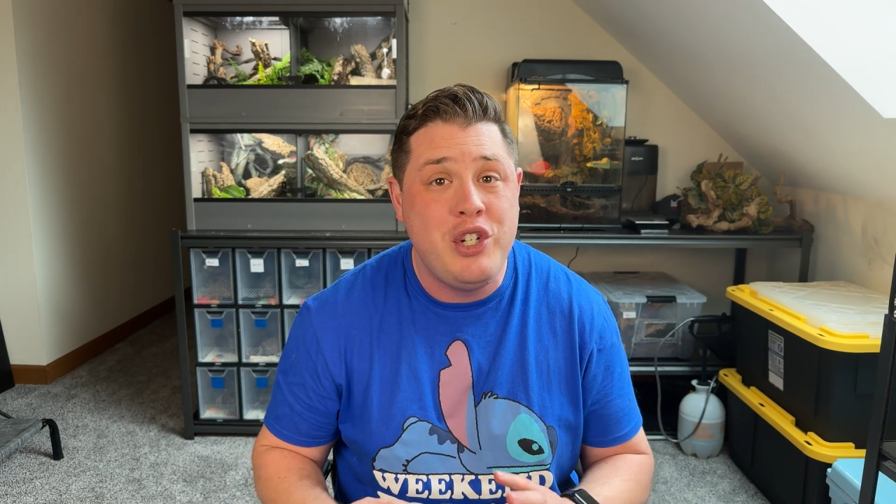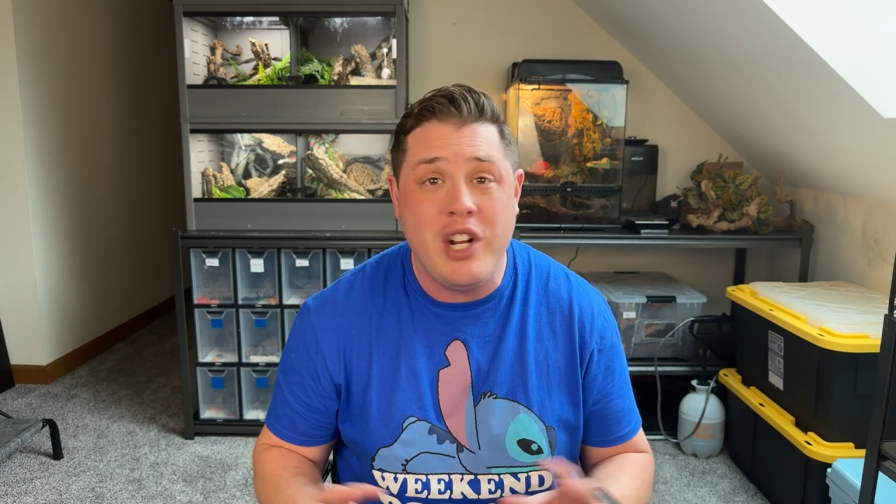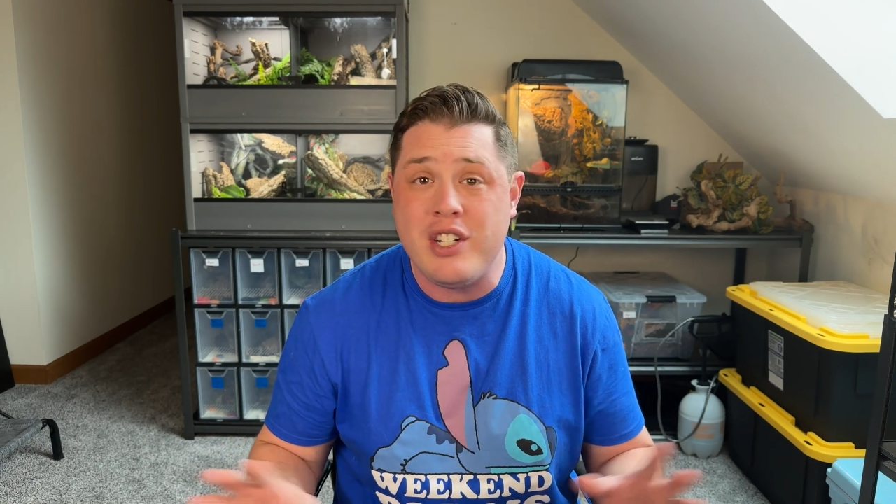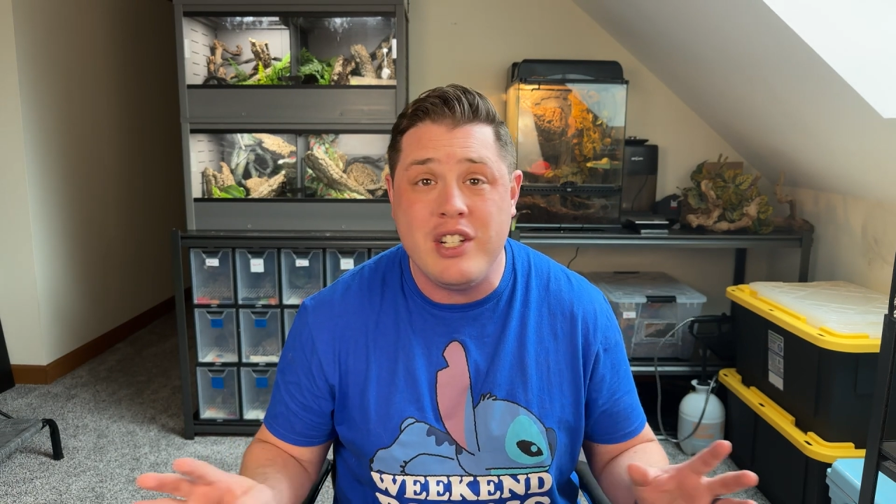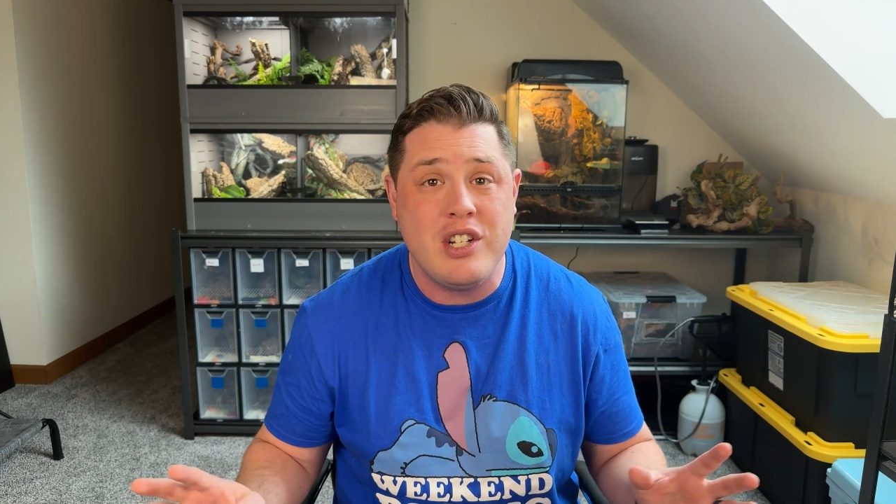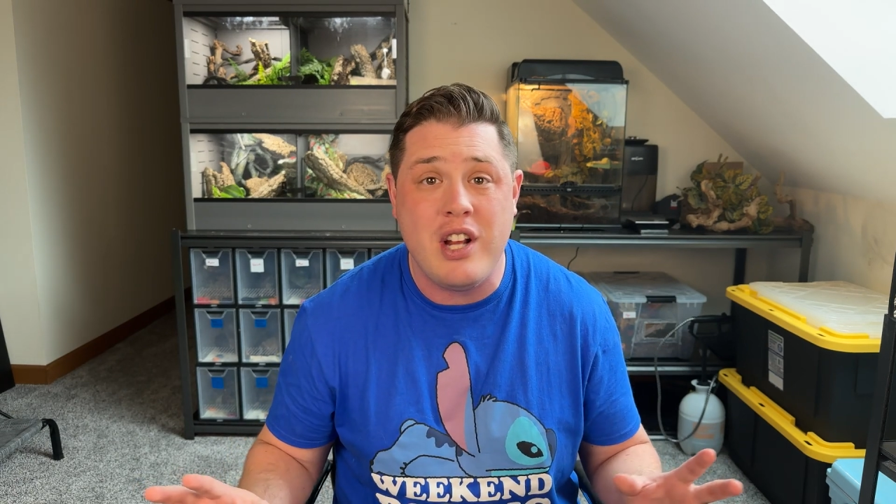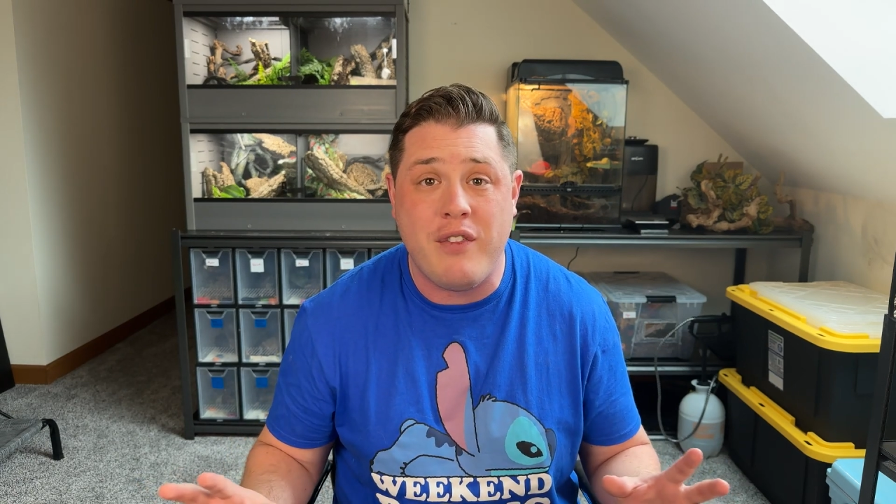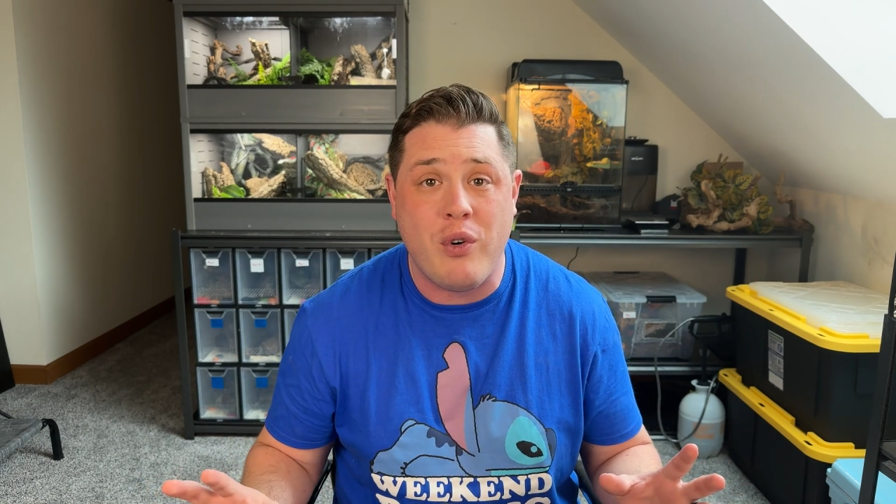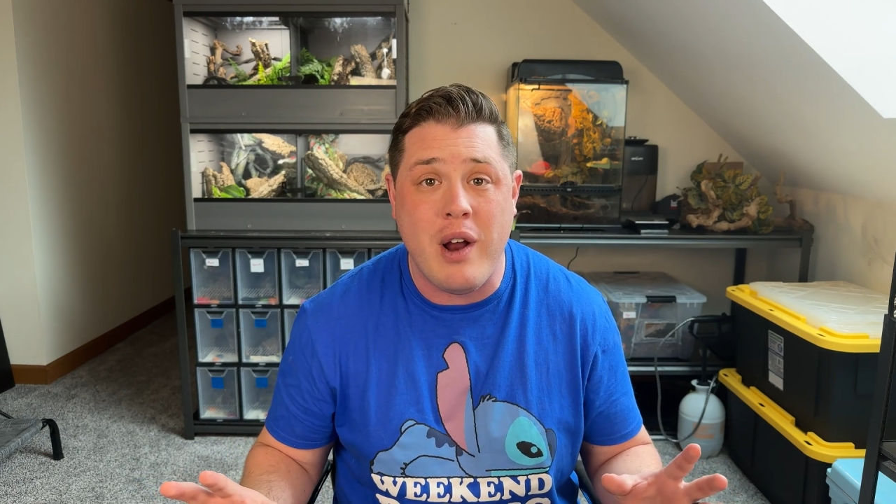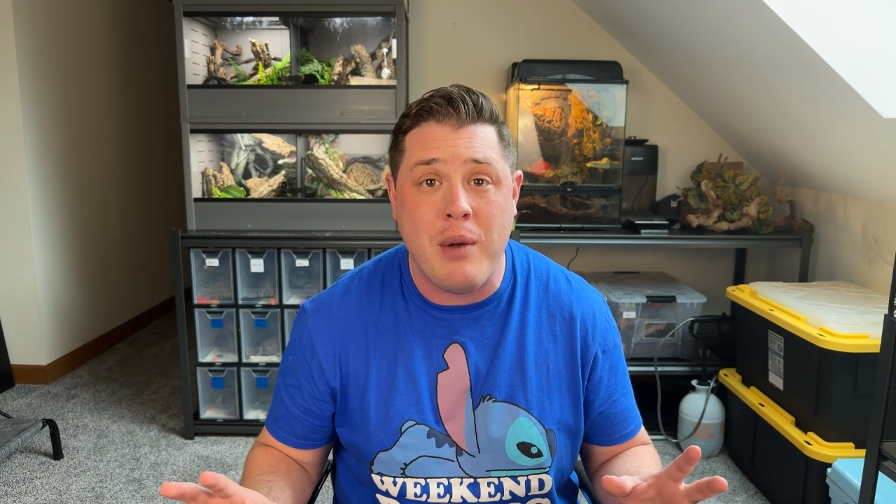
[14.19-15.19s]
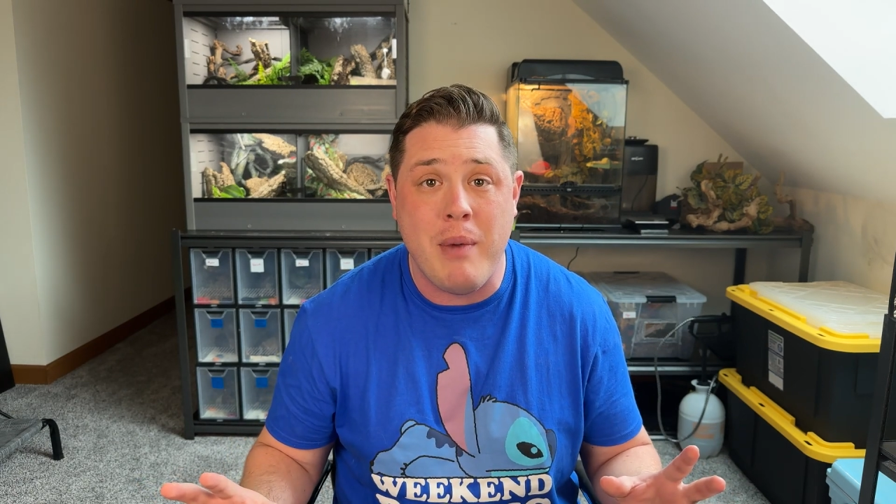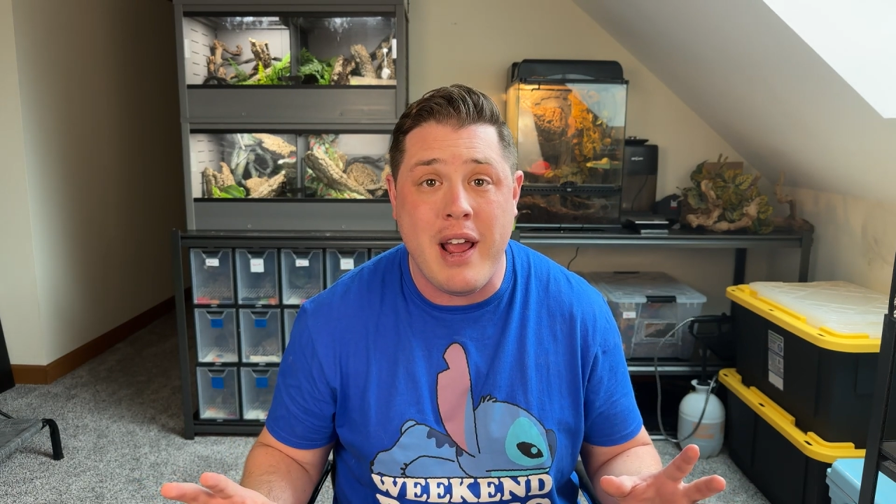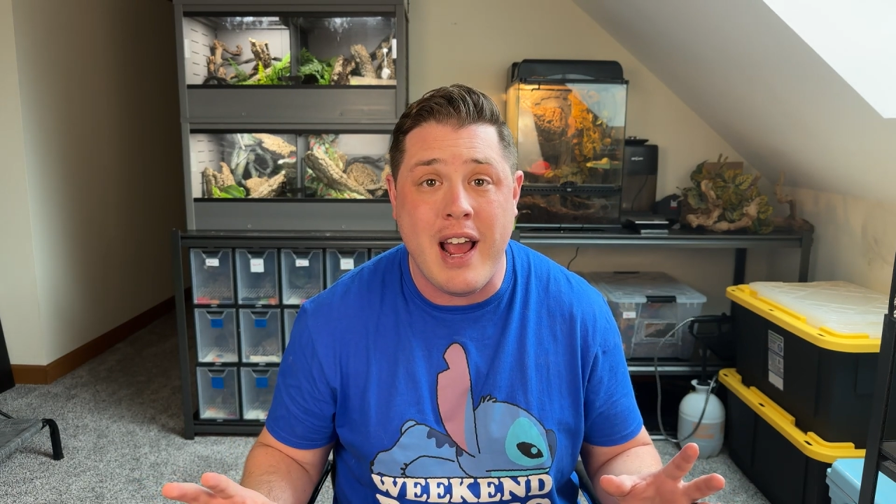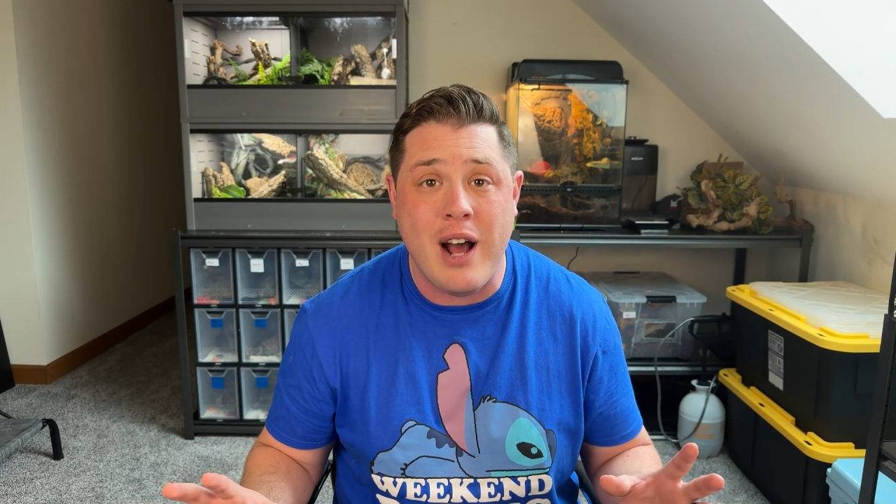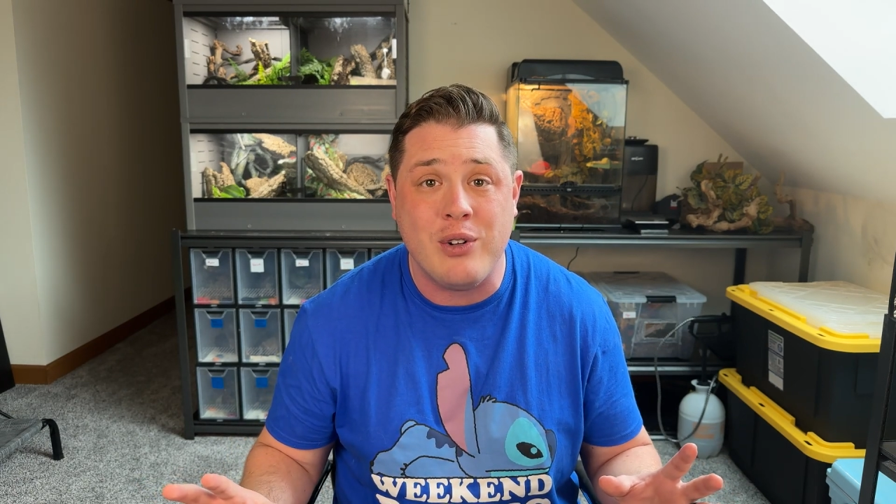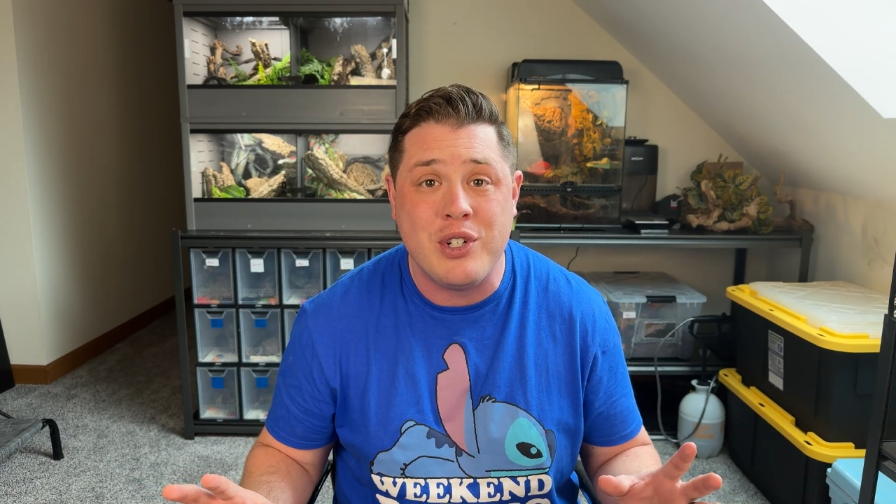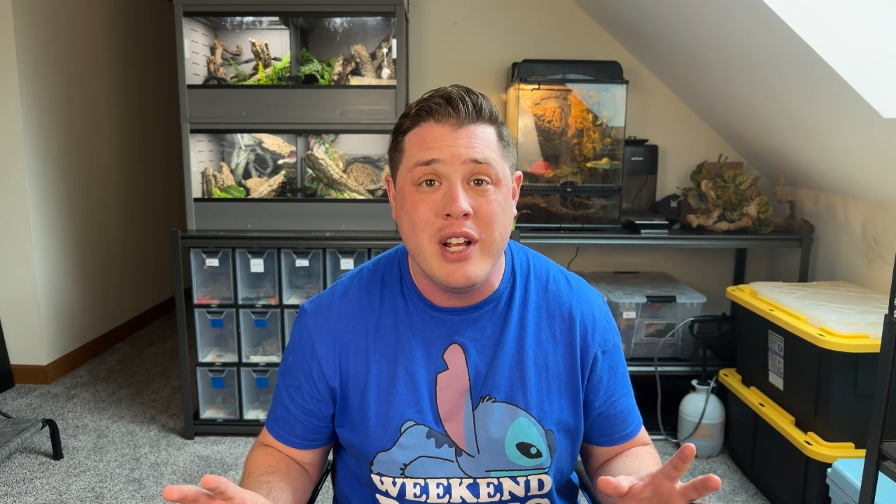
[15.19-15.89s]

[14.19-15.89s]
just the stuff around my house.